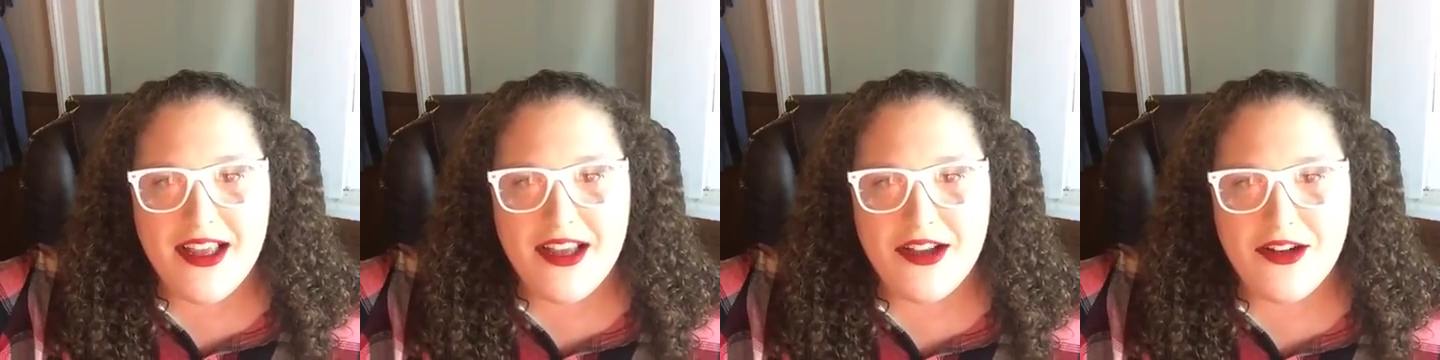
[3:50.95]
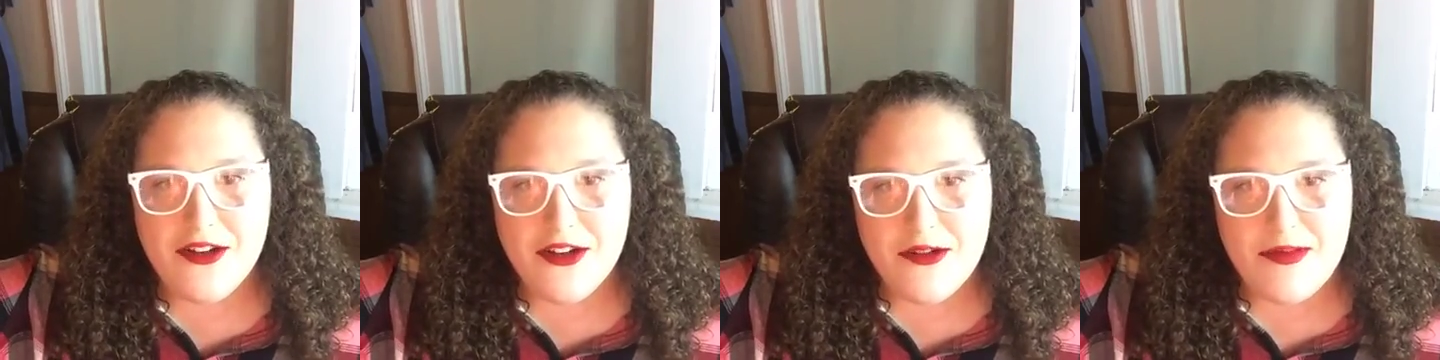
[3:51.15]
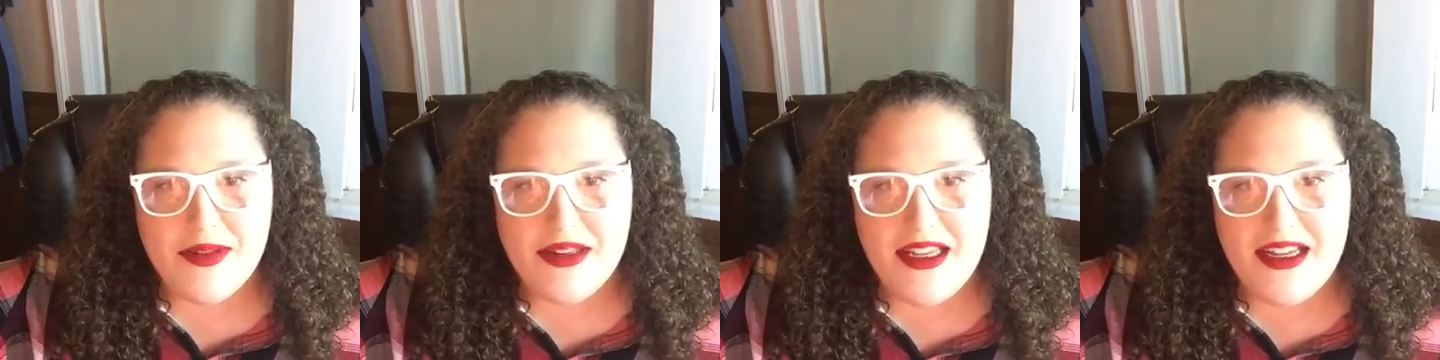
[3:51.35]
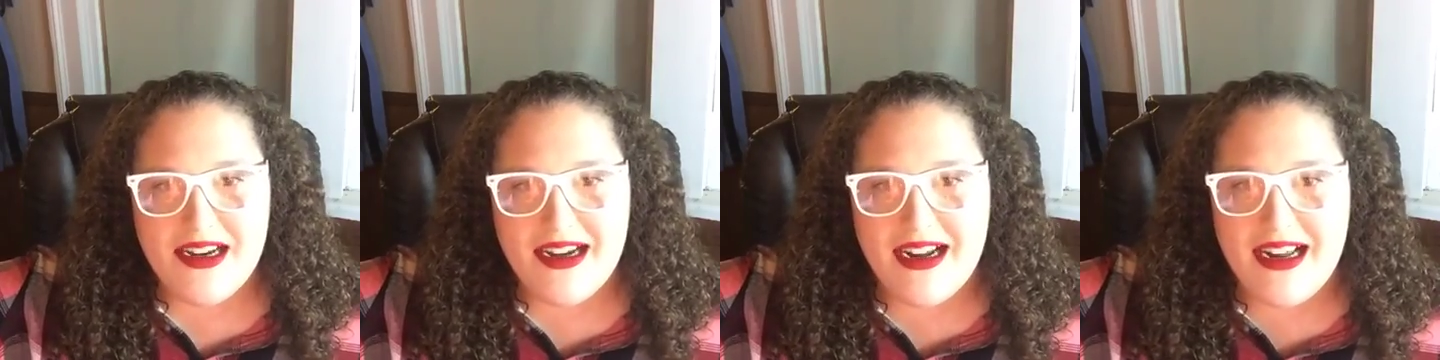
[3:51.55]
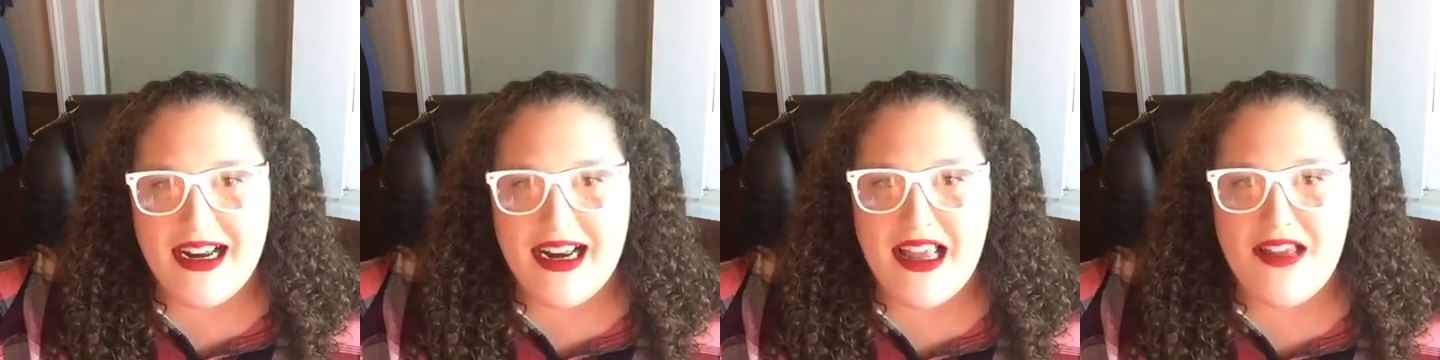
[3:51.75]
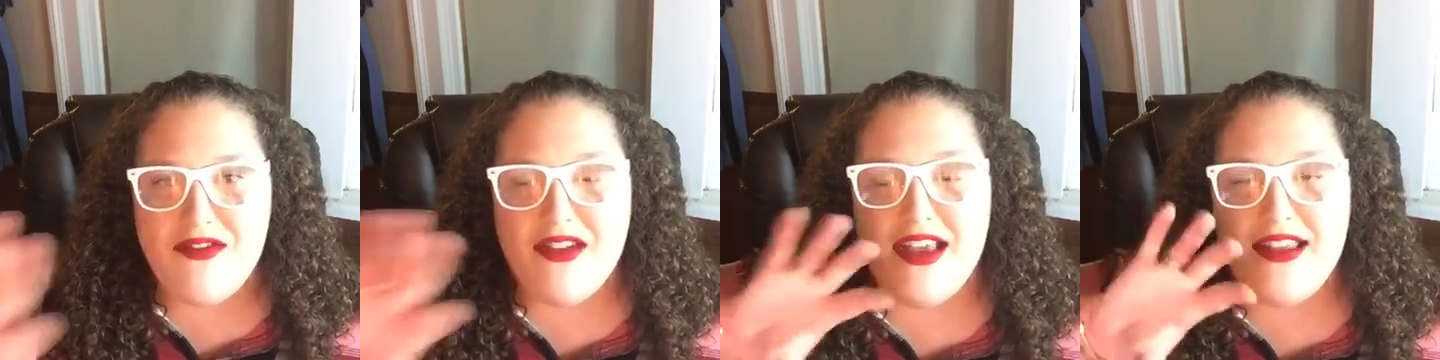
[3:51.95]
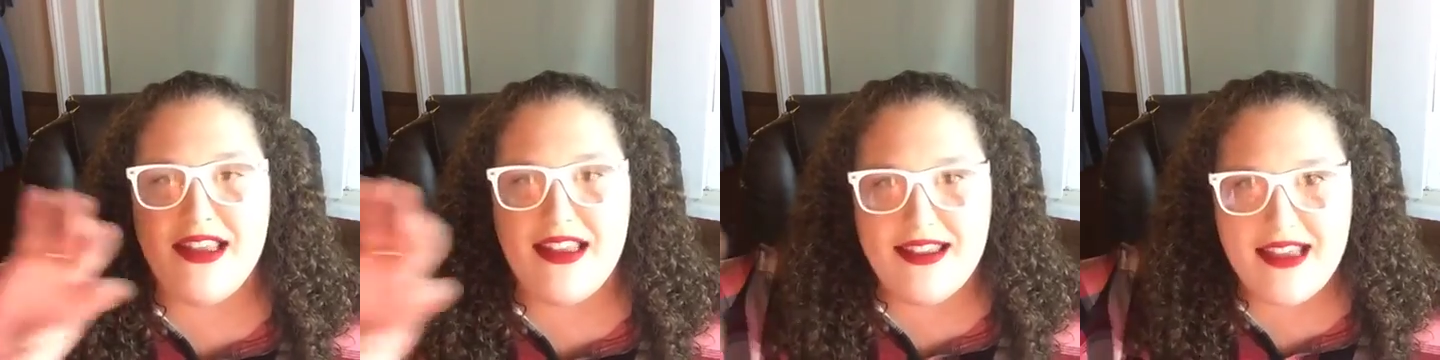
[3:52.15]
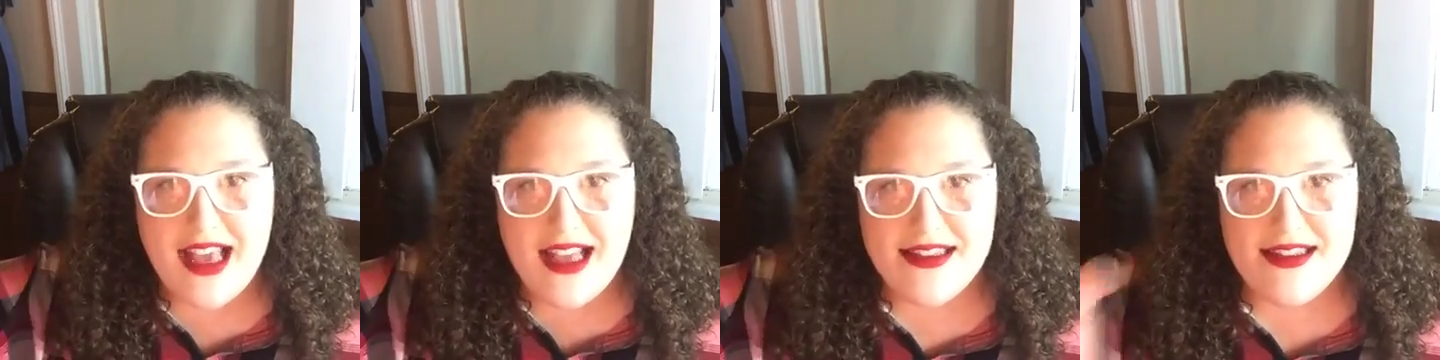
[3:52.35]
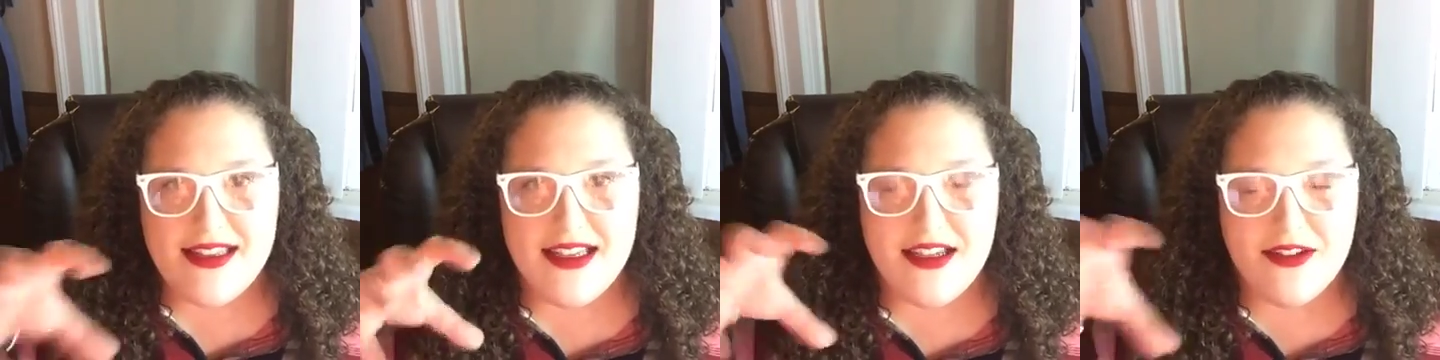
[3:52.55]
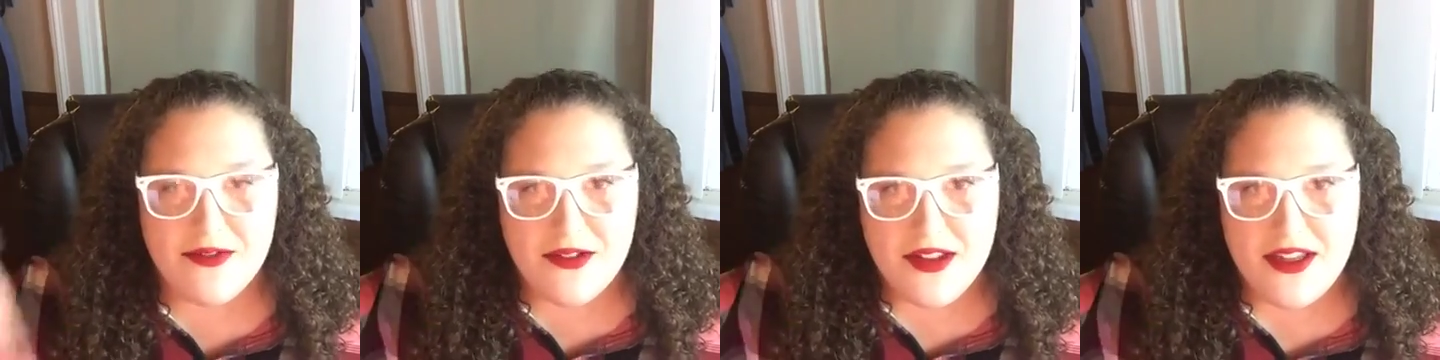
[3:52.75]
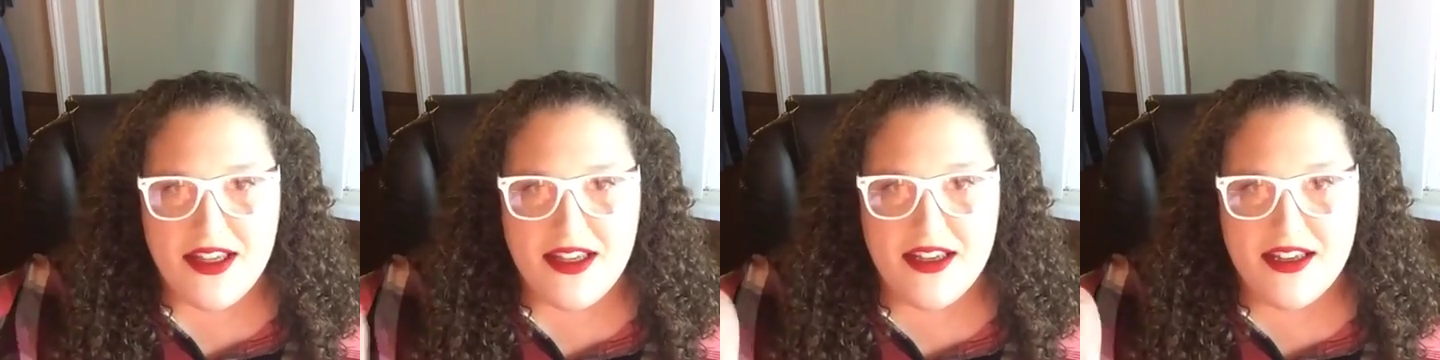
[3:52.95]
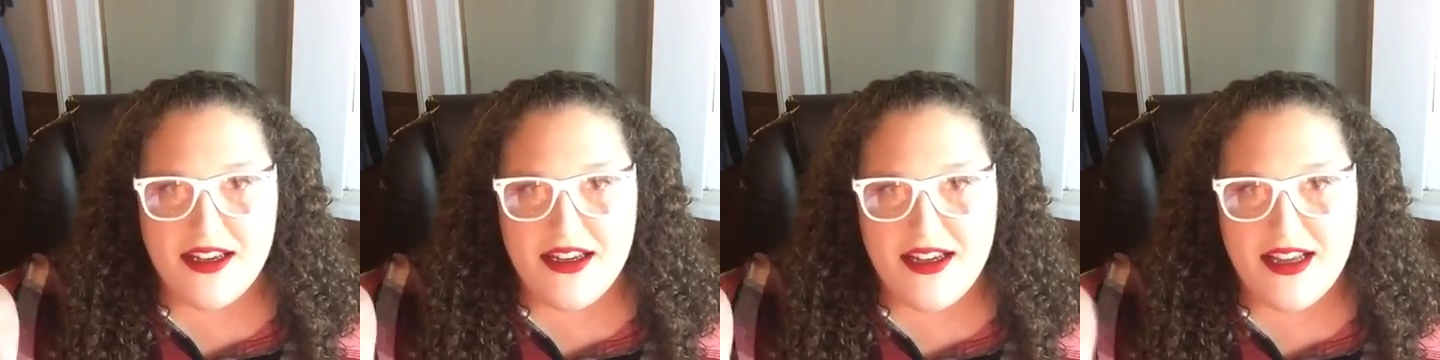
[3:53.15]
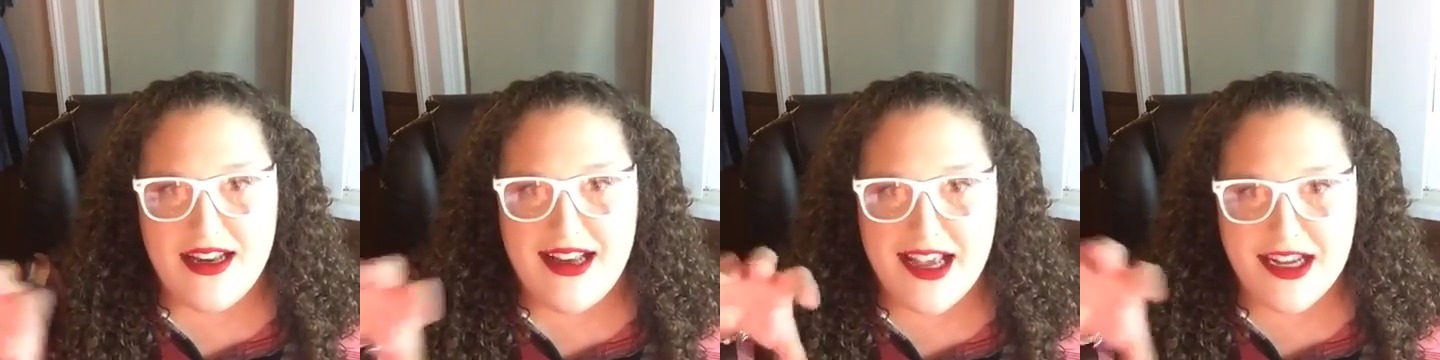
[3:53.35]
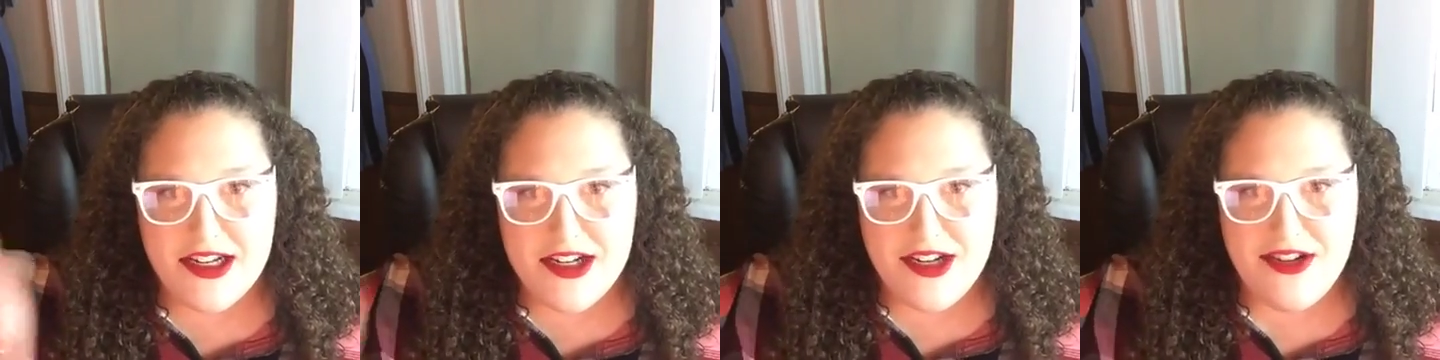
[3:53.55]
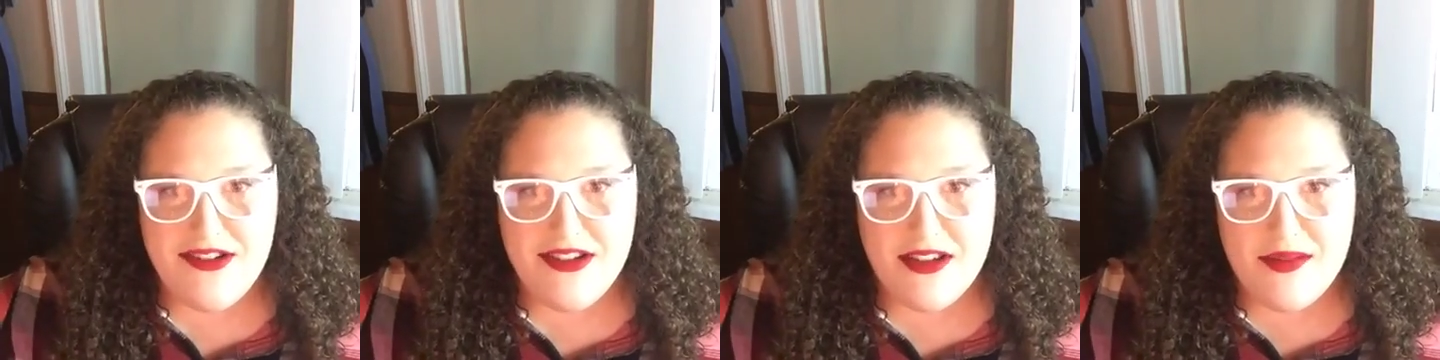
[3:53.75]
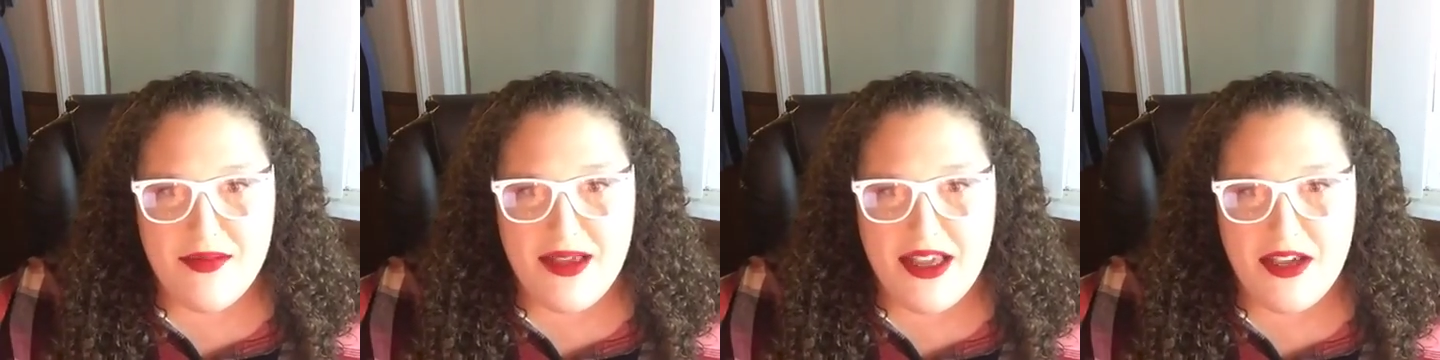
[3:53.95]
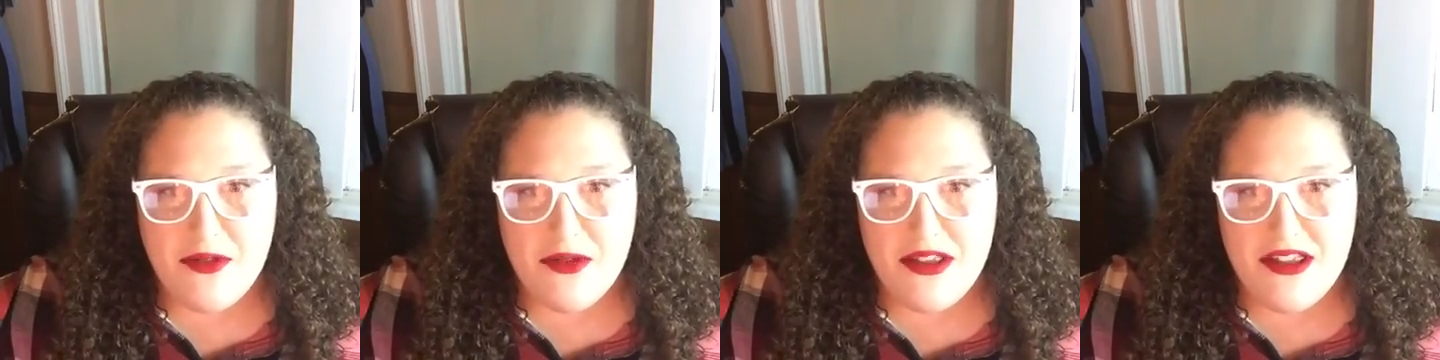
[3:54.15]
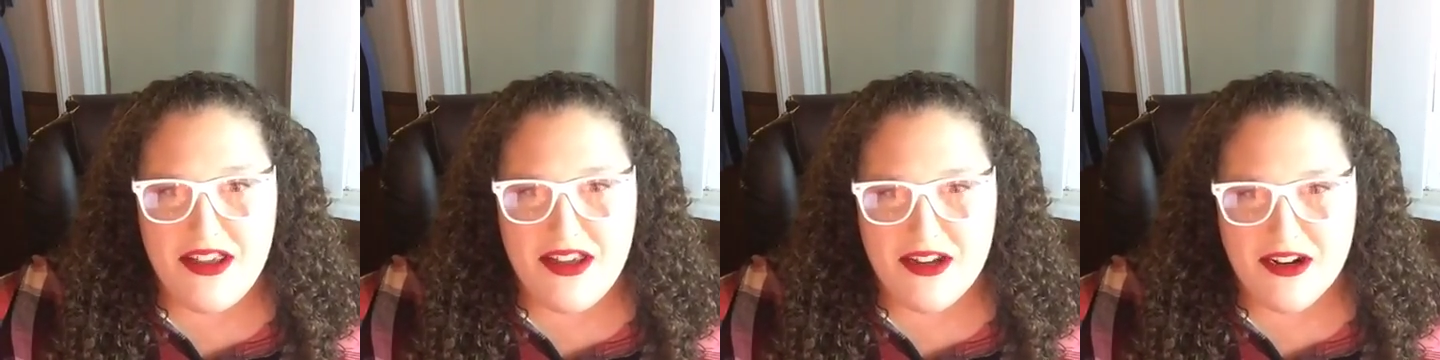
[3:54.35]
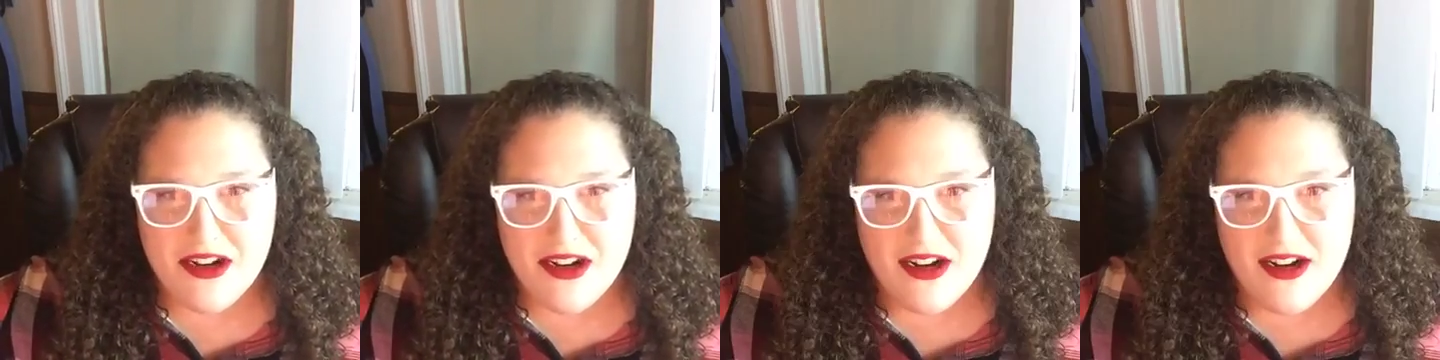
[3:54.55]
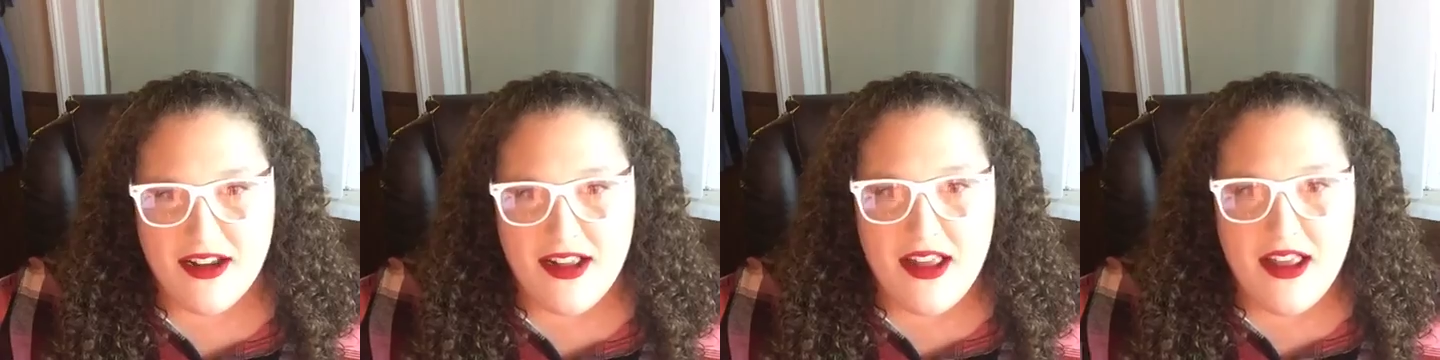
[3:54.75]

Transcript: group leader, and I find that that's like a really good connection you can make with your